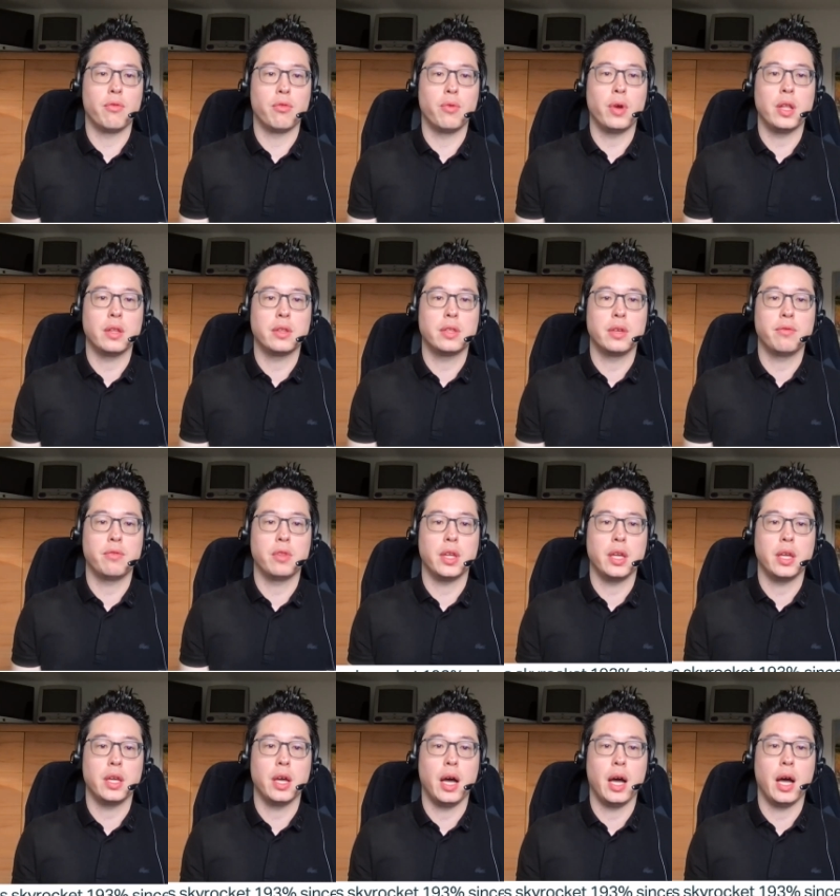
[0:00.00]
of
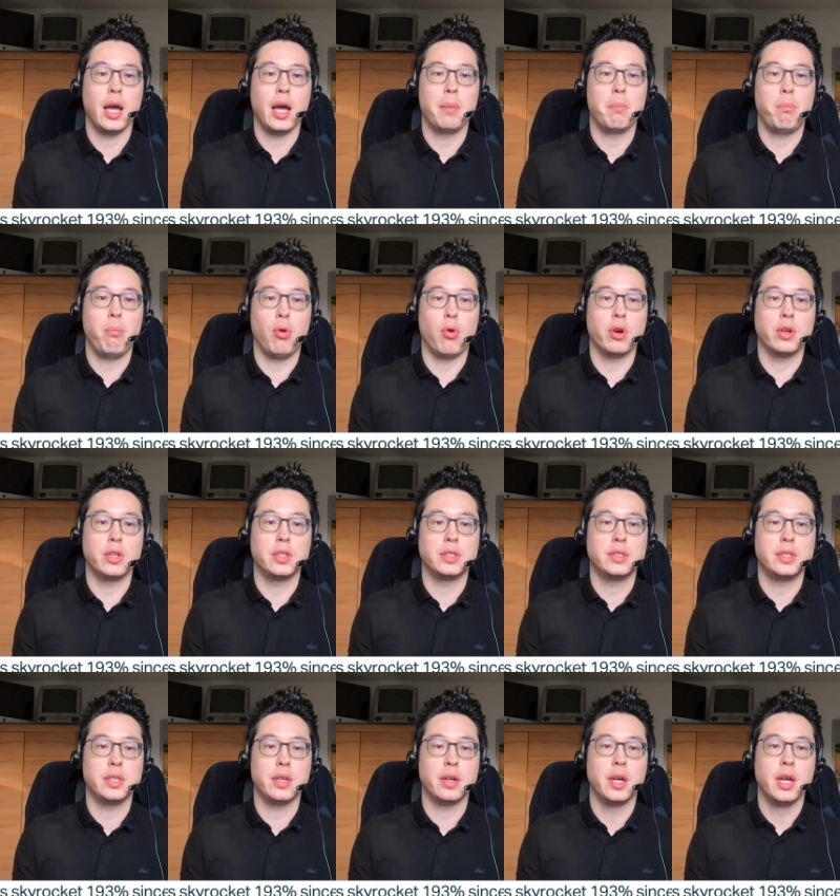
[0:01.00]
relatively high
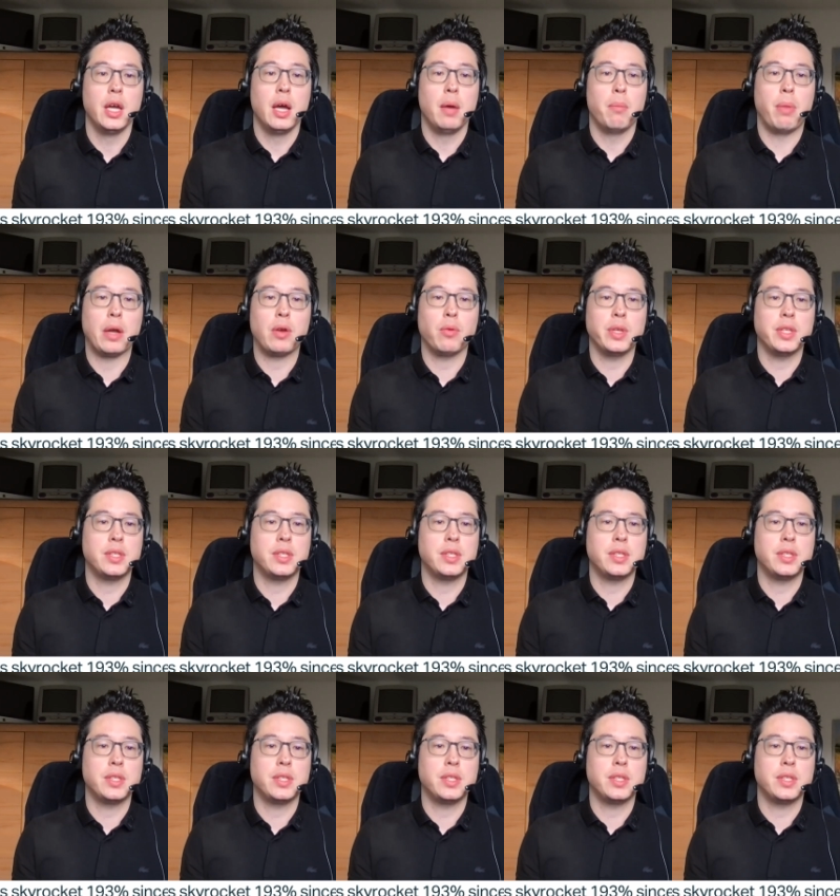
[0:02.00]
importance here, but